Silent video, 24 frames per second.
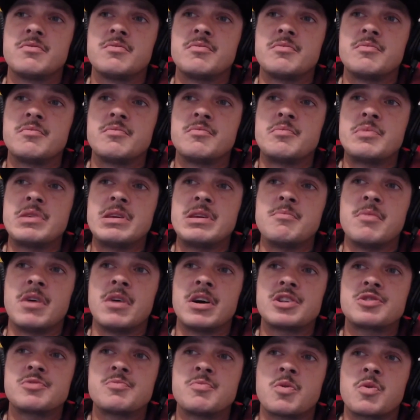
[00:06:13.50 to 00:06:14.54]
be
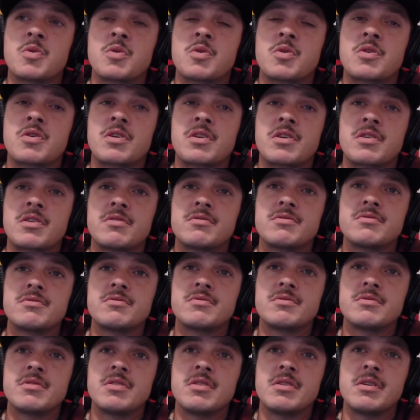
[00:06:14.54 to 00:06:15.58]
much more
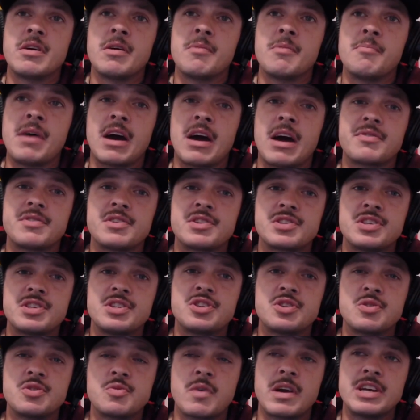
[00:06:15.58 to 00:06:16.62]
about the
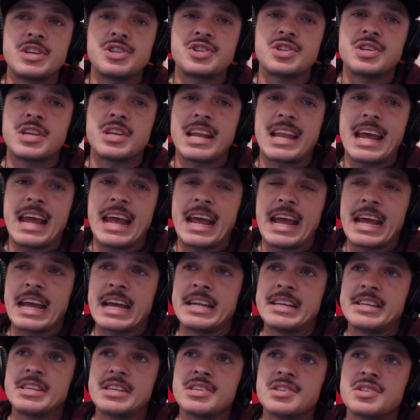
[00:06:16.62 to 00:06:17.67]
situation at
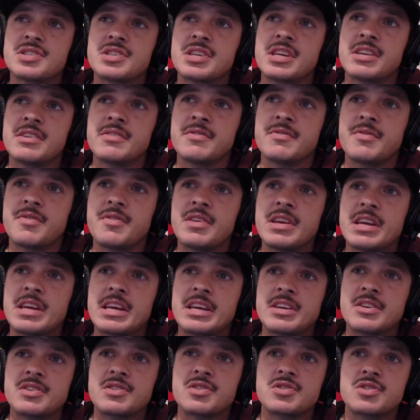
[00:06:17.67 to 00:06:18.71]
hand instead of
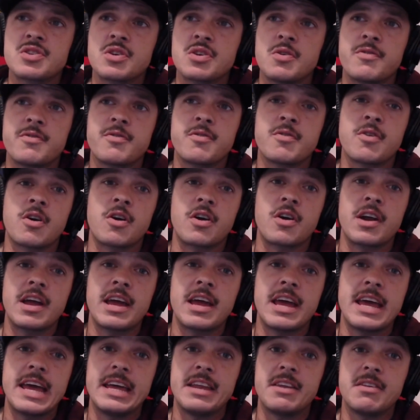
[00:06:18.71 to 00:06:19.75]
thinking so far
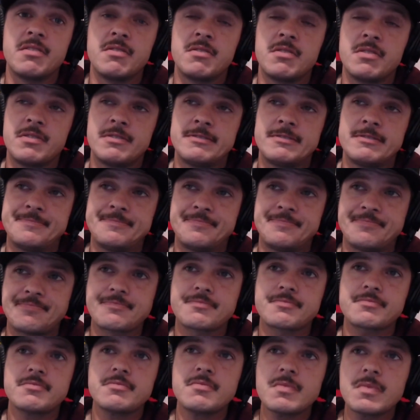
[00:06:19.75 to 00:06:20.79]
ahead.
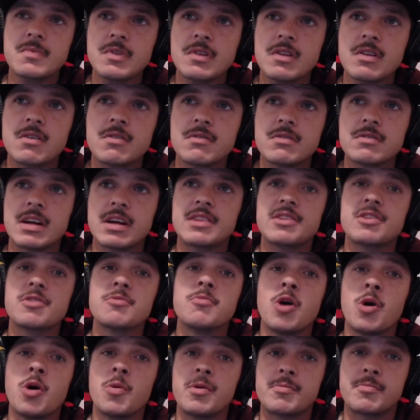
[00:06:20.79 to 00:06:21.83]
Let the
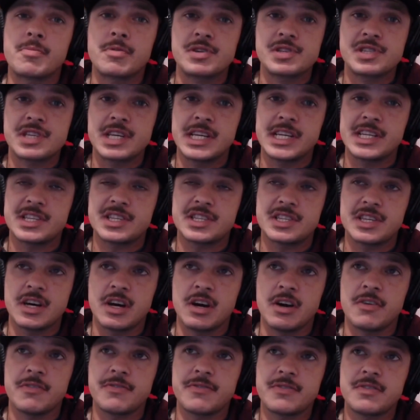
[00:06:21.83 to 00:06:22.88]
moment present itself,